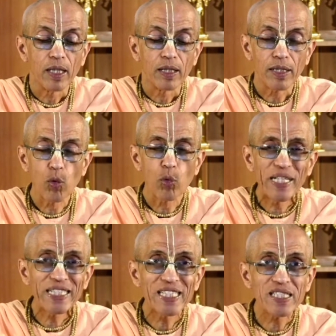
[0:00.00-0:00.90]
Now,
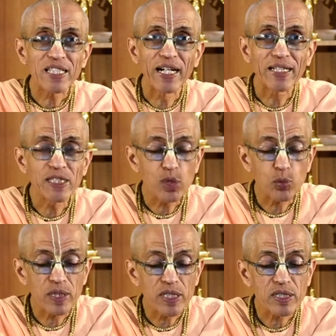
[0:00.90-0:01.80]
Vedic science
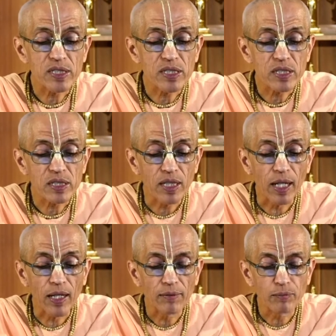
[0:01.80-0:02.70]
versus
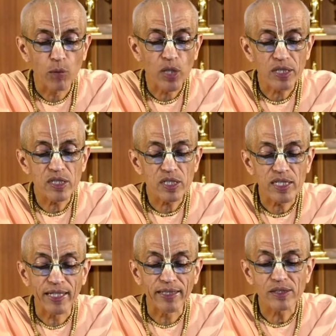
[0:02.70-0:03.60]
uh, modern
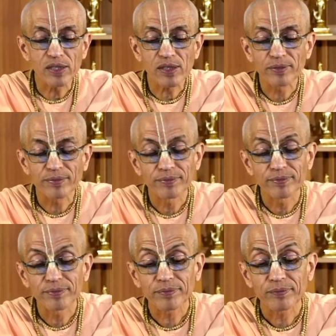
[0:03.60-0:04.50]
science,
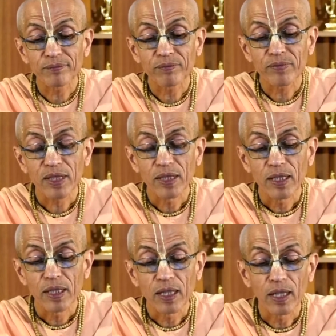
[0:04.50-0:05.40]

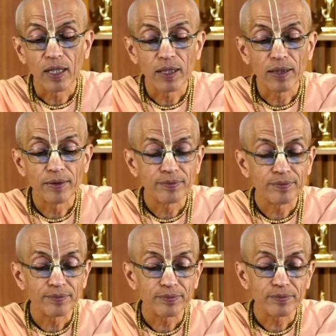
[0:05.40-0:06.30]
uh,
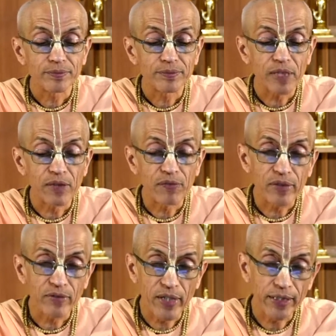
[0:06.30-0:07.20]
if we
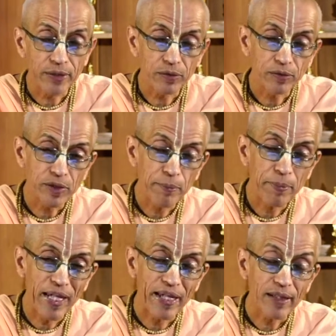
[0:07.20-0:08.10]
try to
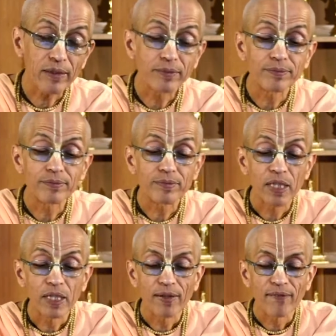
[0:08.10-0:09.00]
compare,
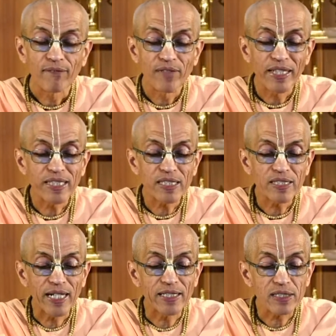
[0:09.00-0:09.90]
Vedic
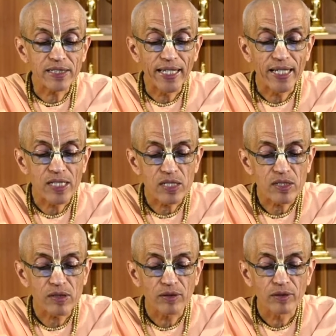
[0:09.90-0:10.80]
science
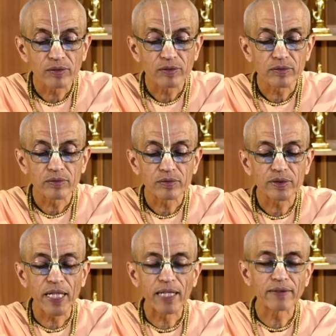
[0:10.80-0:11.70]
says
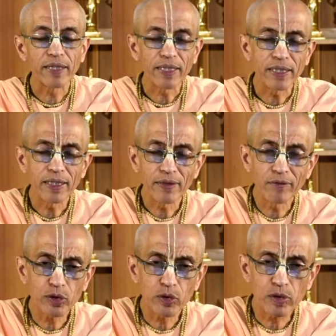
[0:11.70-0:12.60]
that the
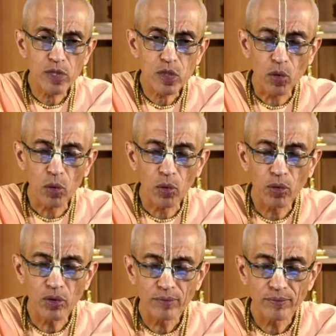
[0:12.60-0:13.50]
individual
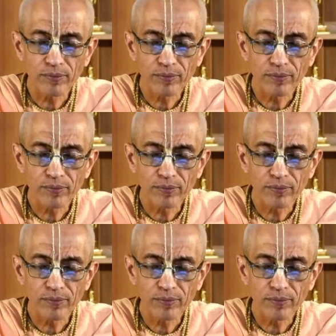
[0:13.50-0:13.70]
soul,